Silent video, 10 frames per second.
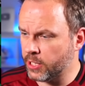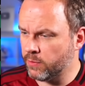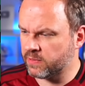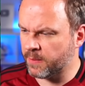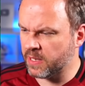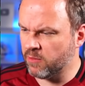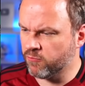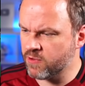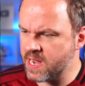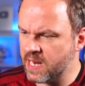going to use somebody
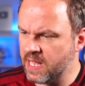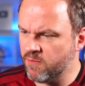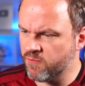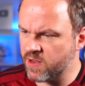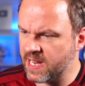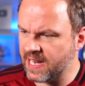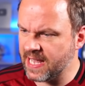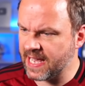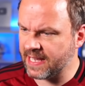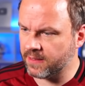really,
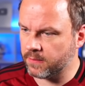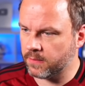really in...